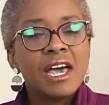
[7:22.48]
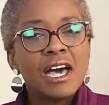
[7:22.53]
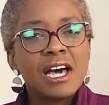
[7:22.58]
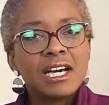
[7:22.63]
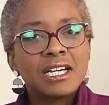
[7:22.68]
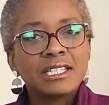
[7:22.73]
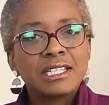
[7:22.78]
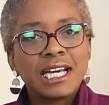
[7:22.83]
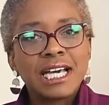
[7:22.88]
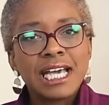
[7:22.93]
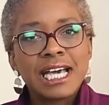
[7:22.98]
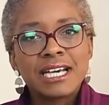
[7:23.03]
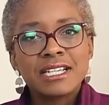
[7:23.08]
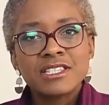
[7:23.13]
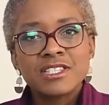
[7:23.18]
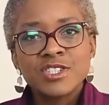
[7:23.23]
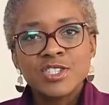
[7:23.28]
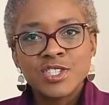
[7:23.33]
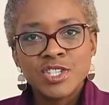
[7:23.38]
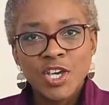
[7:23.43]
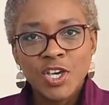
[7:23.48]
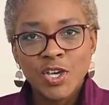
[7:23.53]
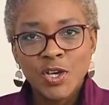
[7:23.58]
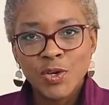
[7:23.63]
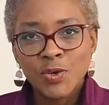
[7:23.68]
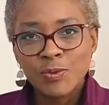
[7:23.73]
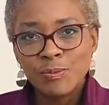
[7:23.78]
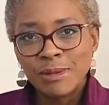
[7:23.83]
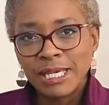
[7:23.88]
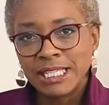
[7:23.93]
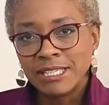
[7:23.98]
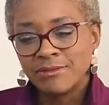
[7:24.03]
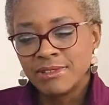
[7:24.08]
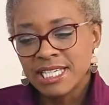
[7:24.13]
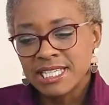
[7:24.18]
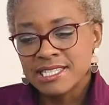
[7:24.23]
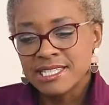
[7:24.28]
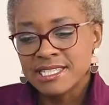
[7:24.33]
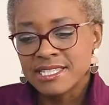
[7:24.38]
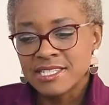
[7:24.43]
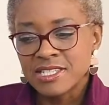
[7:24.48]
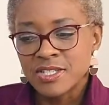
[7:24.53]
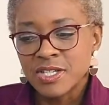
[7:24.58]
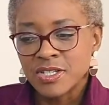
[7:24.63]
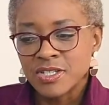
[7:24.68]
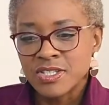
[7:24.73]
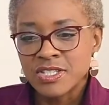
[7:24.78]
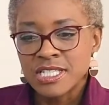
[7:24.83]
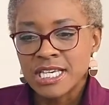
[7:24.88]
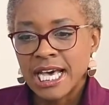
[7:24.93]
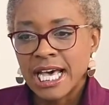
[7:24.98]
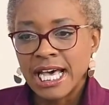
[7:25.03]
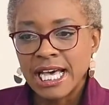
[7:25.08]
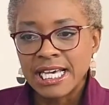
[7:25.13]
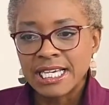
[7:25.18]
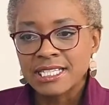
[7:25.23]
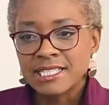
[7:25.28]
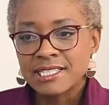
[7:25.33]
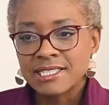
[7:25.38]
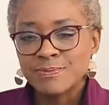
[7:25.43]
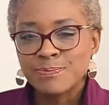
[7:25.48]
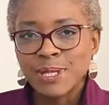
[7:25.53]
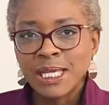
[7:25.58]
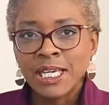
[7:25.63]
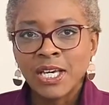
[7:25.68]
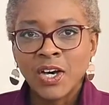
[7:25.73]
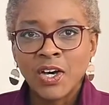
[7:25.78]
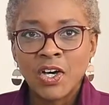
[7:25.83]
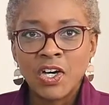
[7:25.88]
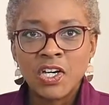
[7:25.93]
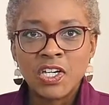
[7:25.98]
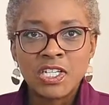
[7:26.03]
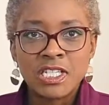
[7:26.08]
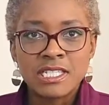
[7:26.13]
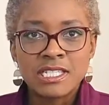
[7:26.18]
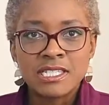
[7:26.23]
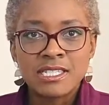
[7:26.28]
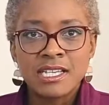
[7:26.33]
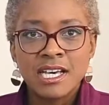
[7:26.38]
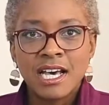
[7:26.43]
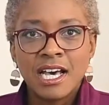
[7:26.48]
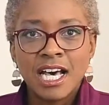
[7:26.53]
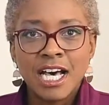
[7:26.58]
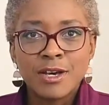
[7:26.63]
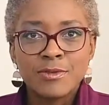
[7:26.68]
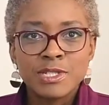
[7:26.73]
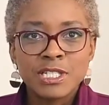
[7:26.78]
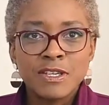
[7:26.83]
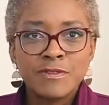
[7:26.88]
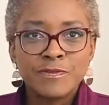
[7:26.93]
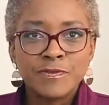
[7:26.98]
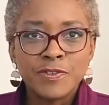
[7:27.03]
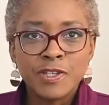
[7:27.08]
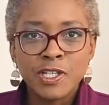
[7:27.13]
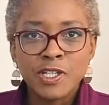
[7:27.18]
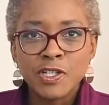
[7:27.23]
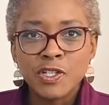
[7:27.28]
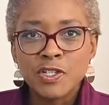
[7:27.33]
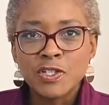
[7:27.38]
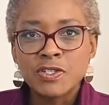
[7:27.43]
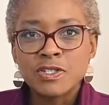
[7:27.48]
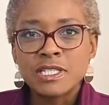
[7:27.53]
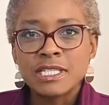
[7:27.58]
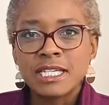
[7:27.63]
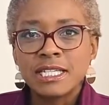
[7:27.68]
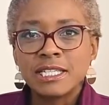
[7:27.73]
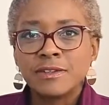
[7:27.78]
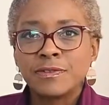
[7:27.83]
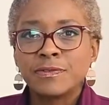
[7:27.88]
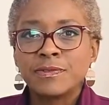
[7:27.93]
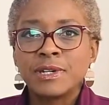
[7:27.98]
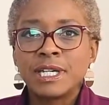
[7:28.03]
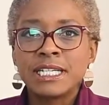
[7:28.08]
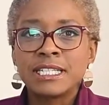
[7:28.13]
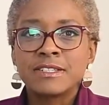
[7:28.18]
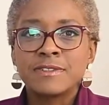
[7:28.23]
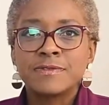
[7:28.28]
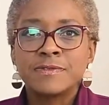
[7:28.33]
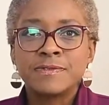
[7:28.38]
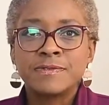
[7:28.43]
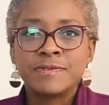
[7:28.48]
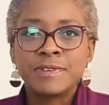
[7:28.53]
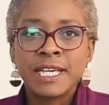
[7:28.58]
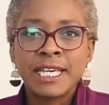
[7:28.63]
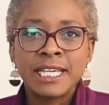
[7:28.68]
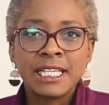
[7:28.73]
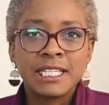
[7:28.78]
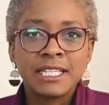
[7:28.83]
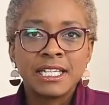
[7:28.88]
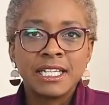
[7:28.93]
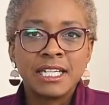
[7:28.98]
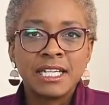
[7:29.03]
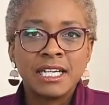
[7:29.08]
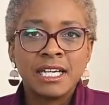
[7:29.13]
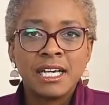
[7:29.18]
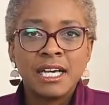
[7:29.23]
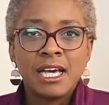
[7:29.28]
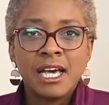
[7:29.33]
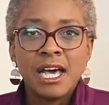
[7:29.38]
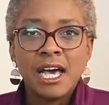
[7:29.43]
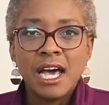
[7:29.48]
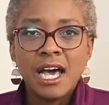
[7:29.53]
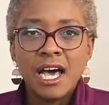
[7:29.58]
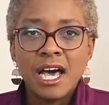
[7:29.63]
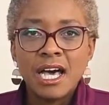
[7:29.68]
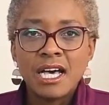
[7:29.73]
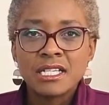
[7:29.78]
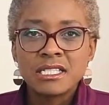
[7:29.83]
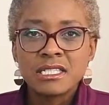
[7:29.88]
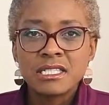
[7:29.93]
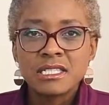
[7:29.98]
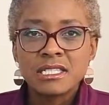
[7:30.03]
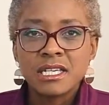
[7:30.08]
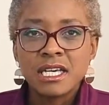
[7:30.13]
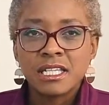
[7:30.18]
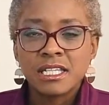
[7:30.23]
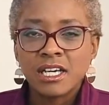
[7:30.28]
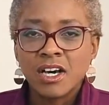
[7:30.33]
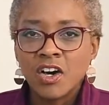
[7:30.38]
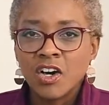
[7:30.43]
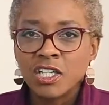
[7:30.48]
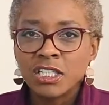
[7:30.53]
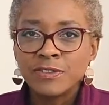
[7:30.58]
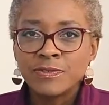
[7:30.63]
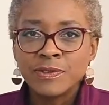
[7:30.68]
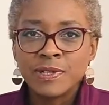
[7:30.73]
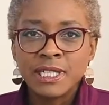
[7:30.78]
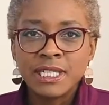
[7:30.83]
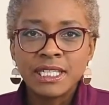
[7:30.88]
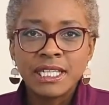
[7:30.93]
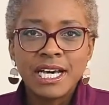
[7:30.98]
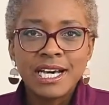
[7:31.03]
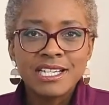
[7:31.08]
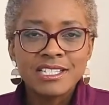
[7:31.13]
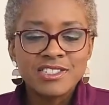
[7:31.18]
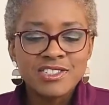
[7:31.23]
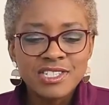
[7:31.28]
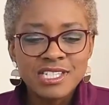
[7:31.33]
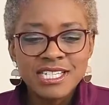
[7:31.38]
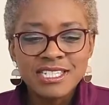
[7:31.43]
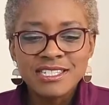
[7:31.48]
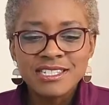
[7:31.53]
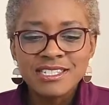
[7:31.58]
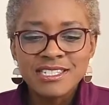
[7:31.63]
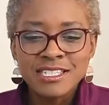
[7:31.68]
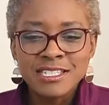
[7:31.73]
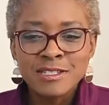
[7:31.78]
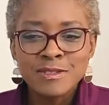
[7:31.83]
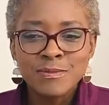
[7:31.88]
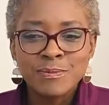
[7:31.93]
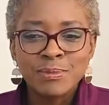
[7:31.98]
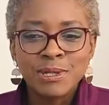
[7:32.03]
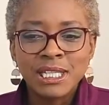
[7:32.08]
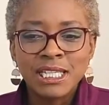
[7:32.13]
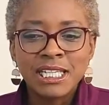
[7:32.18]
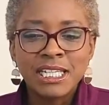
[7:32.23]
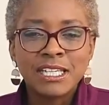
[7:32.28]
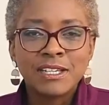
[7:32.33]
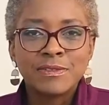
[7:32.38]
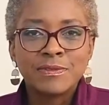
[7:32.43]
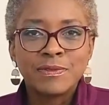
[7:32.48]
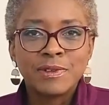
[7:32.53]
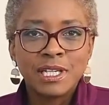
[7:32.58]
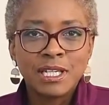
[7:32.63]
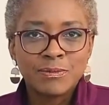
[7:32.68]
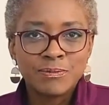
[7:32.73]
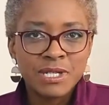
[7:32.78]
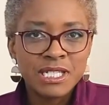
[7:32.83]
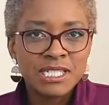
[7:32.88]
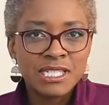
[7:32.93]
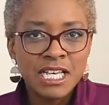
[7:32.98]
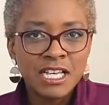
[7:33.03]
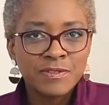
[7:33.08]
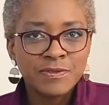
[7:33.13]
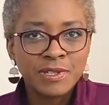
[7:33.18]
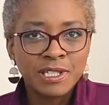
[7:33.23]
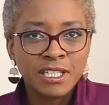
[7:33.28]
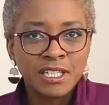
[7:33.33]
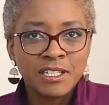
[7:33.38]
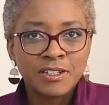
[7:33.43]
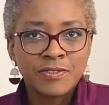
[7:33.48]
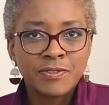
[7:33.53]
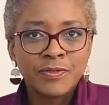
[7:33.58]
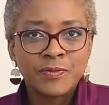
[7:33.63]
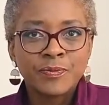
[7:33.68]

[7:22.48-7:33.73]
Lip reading: And I had so many reasons not to act because I was confused and afraid of failure. And at the heart of it, I just didn't believe in myself enough.